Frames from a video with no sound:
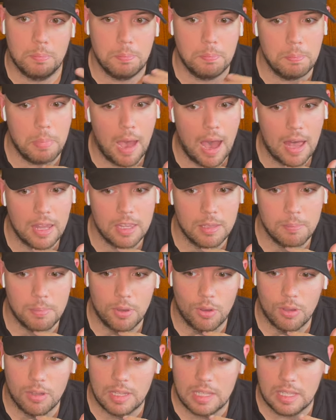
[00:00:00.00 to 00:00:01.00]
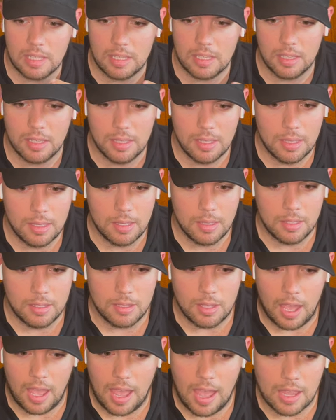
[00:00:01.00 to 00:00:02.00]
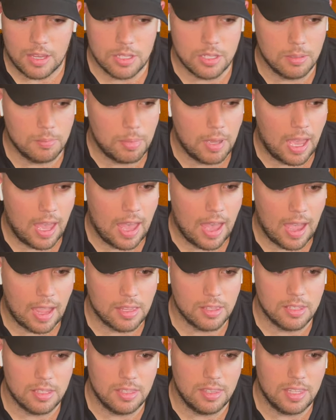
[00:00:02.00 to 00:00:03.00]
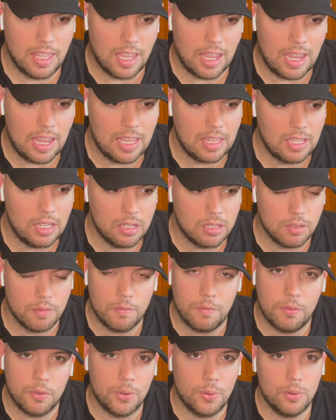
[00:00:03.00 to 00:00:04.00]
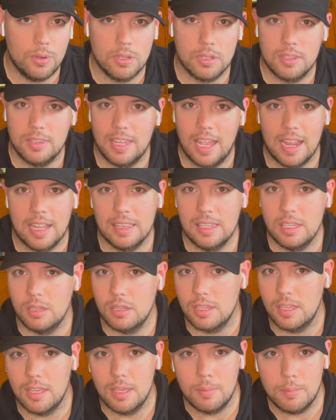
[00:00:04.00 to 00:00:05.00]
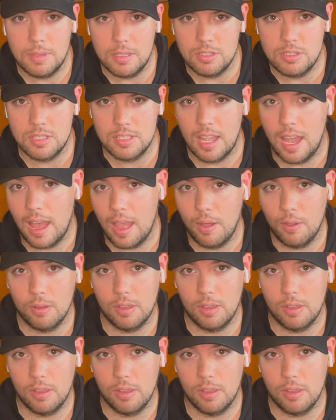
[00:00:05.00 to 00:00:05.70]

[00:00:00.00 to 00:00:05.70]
bodybuilding action packed, 80s influenced, 90s image style